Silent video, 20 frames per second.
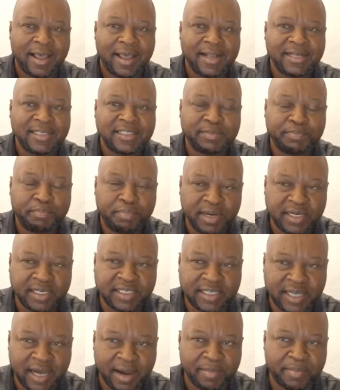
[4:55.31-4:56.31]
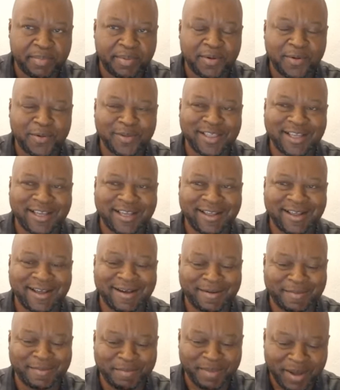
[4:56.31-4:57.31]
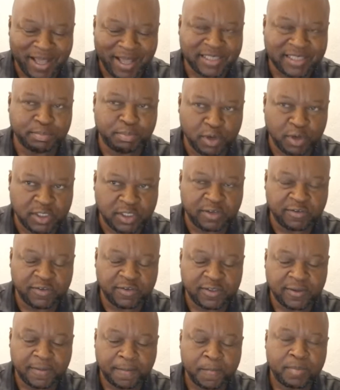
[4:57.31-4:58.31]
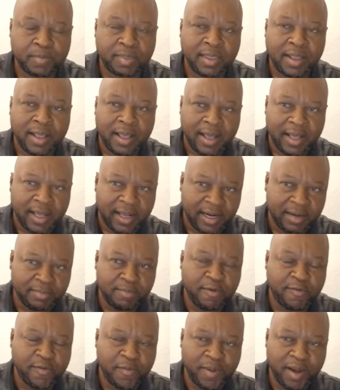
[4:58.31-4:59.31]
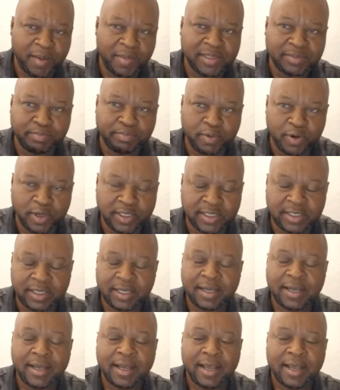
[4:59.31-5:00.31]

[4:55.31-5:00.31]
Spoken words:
and split it up with explosives, remove Mugabe's body